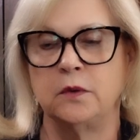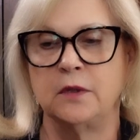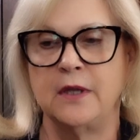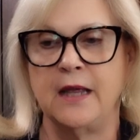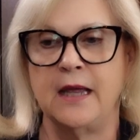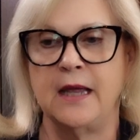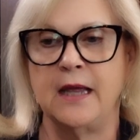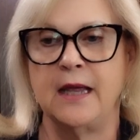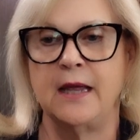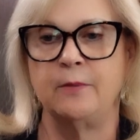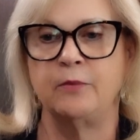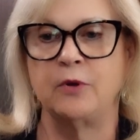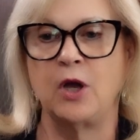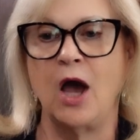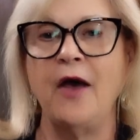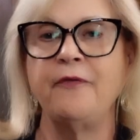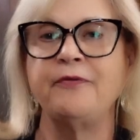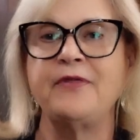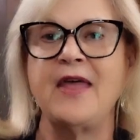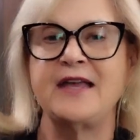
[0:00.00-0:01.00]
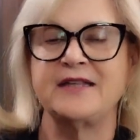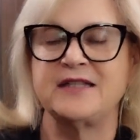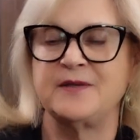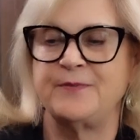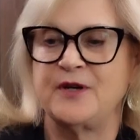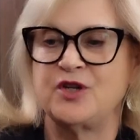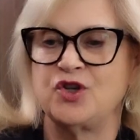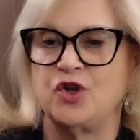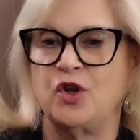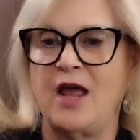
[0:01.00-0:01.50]
They got that
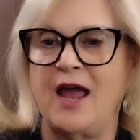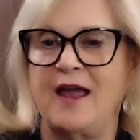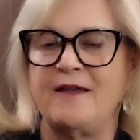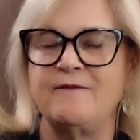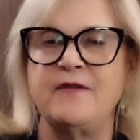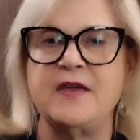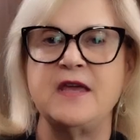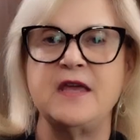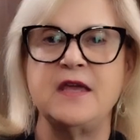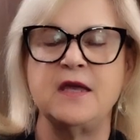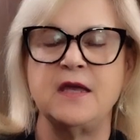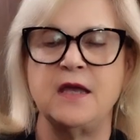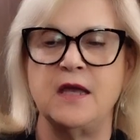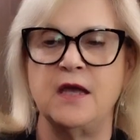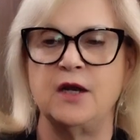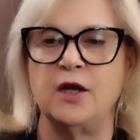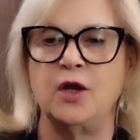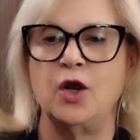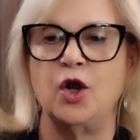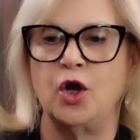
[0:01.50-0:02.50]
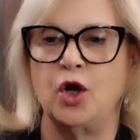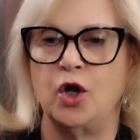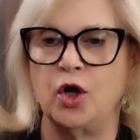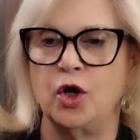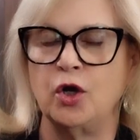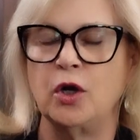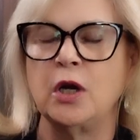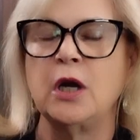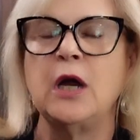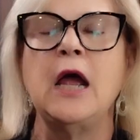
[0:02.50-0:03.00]
special I V in
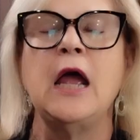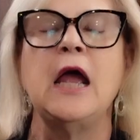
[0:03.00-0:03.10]
her,